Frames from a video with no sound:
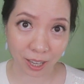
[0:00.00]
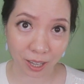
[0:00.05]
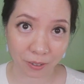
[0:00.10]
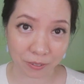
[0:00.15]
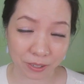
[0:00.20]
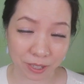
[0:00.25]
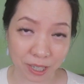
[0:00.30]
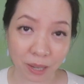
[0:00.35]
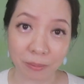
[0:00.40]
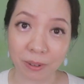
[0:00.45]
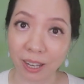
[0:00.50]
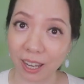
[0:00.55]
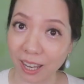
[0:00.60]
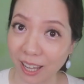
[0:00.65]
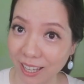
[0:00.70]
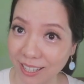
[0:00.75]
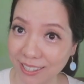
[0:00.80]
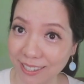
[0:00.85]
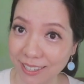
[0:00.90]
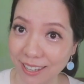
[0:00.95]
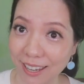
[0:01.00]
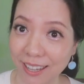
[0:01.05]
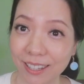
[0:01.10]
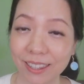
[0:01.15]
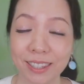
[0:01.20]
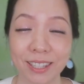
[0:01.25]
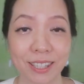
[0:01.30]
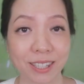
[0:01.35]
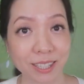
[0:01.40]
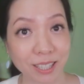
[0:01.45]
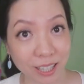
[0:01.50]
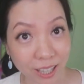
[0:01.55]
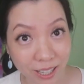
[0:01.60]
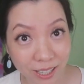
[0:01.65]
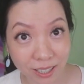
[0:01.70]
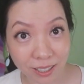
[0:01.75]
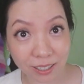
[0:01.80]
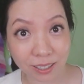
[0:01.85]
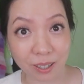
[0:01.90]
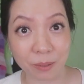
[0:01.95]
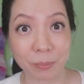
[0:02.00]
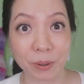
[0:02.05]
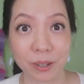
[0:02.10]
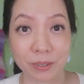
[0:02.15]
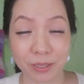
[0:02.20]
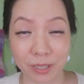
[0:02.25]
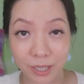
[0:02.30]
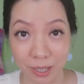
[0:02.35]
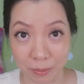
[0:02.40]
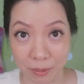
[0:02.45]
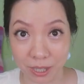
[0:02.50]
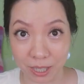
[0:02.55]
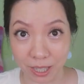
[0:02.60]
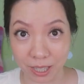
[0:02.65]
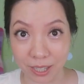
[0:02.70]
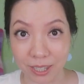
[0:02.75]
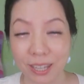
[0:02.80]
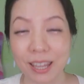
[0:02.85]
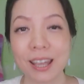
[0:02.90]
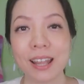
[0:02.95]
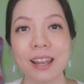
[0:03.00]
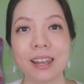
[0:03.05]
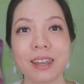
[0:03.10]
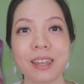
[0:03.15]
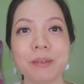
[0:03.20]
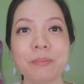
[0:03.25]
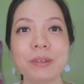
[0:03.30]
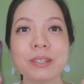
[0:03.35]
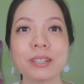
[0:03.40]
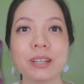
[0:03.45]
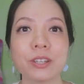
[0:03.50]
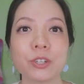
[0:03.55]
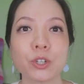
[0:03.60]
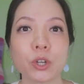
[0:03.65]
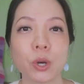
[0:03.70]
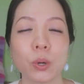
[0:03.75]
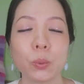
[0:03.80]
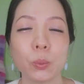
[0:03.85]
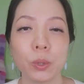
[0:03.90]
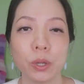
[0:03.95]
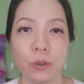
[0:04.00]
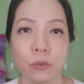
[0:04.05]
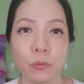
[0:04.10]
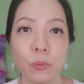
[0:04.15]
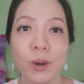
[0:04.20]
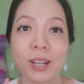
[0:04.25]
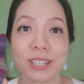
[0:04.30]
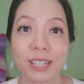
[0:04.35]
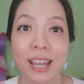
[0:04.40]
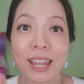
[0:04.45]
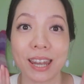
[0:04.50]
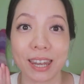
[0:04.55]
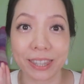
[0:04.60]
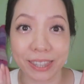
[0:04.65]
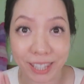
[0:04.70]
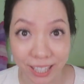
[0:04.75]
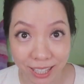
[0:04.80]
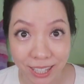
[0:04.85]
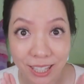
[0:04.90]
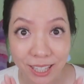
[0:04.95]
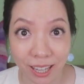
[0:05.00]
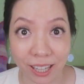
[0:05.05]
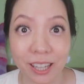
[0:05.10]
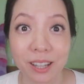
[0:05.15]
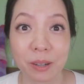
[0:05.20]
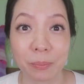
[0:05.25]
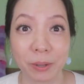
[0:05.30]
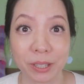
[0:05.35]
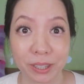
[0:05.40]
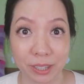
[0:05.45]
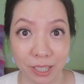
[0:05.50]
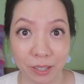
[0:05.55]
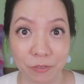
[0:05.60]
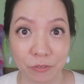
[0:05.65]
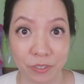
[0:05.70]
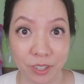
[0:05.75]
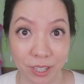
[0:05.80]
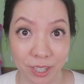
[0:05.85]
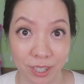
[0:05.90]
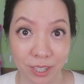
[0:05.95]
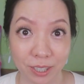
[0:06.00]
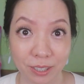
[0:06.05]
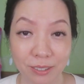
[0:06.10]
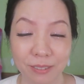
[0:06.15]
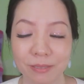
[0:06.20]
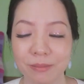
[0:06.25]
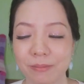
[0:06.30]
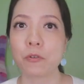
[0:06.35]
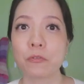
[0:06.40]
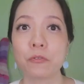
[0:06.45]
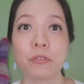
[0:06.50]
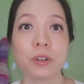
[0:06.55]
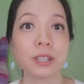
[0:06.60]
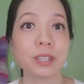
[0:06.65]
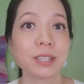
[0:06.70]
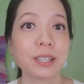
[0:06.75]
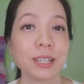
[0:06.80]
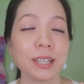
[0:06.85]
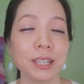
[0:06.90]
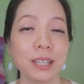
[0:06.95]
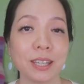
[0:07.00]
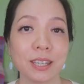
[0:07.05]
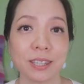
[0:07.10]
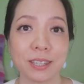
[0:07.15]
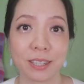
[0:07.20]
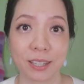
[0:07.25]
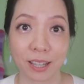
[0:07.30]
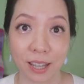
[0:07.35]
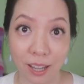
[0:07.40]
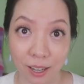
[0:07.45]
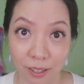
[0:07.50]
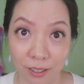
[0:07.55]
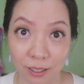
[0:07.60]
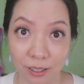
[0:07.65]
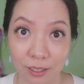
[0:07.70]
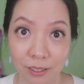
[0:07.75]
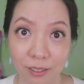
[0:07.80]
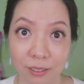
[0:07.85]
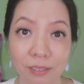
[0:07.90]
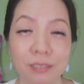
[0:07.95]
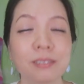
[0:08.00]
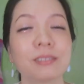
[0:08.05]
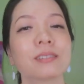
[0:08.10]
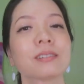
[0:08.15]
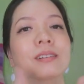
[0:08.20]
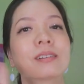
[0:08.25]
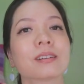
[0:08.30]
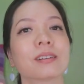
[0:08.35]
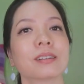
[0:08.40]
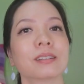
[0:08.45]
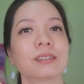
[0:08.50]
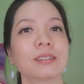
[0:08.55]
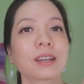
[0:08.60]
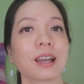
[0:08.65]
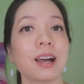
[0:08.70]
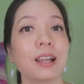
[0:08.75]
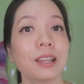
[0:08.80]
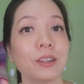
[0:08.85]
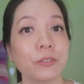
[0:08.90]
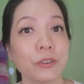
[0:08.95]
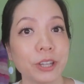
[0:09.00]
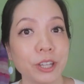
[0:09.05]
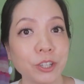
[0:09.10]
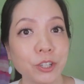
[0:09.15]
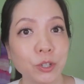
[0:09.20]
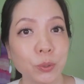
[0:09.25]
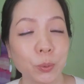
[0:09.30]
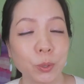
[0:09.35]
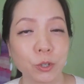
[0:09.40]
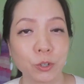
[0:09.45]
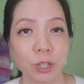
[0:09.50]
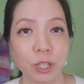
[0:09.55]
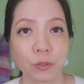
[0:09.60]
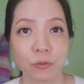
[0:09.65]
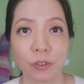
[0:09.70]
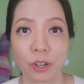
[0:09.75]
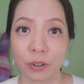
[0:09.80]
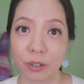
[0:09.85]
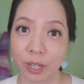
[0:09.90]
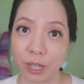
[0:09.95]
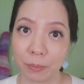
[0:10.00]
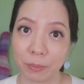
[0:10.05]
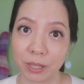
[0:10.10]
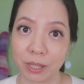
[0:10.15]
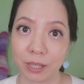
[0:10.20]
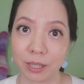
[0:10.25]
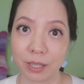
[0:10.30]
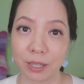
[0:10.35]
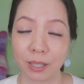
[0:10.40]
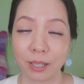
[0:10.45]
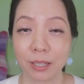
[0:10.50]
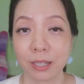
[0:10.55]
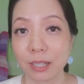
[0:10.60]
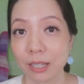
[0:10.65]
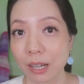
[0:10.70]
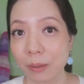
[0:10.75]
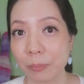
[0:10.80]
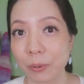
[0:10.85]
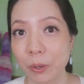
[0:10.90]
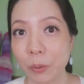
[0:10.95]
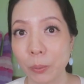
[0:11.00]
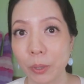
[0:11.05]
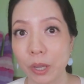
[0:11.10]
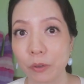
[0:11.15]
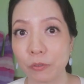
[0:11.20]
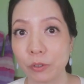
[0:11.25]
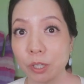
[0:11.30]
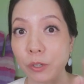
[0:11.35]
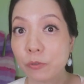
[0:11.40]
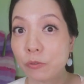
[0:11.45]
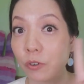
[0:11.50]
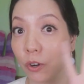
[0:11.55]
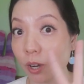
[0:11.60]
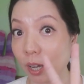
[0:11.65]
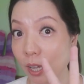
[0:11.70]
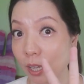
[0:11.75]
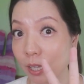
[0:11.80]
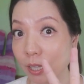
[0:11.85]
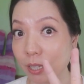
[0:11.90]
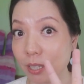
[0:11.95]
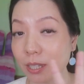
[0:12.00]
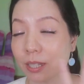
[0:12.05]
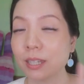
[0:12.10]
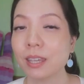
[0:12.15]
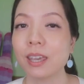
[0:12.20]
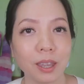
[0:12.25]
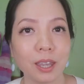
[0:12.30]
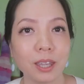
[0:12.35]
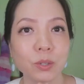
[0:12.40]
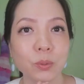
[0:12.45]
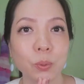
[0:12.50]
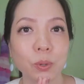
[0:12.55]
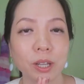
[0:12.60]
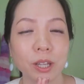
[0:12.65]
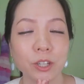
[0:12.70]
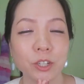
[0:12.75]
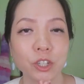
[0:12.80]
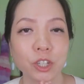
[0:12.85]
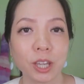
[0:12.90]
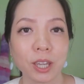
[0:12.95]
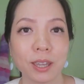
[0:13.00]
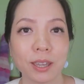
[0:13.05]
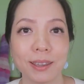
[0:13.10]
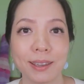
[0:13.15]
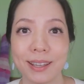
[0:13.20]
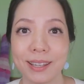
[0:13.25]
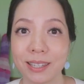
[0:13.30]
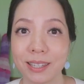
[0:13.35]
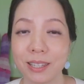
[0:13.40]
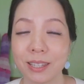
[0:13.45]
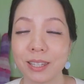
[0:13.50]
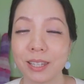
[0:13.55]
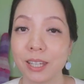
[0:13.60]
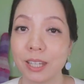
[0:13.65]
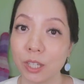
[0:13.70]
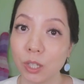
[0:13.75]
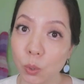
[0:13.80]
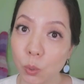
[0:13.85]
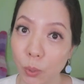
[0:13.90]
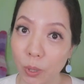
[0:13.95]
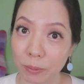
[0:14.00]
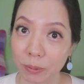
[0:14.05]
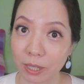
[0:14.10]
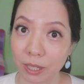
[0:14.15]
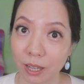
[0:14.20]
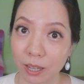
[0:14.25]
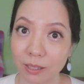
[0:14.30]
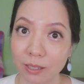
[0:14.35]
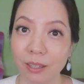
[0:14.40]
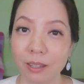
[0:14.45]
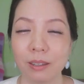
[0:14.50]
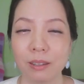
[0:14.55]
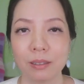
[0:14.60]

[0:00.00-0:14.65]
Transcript: have some likes and dislikes about the lipsticks. Let me touch on with what I dislike about them first. Firstly is the color. The color range, which is very limited in Singapore, we have only 4 colors. And when I check at Essence EU website,